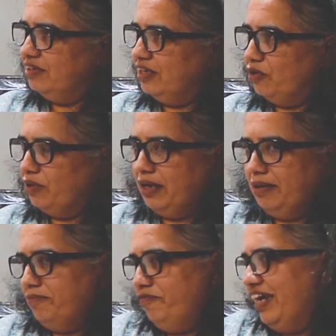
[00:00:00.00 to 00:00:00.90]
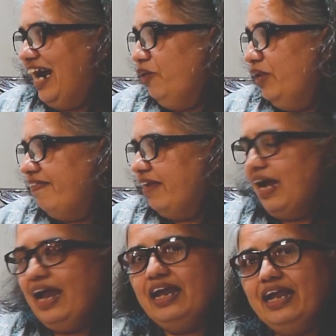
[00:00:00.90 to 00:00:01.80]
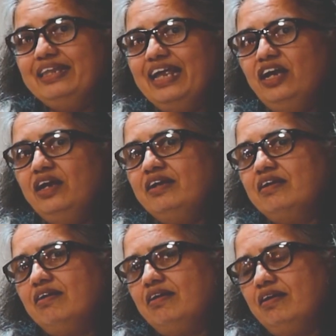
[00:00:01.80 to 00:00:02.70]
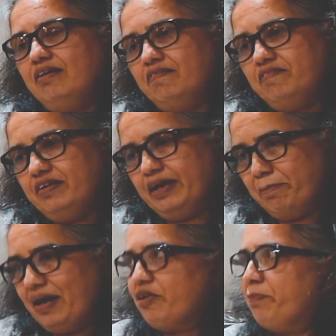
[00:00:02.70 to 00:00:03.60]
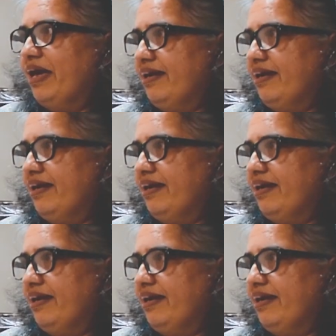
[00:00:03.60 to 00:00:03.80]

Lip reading: We can't do anything. And then empower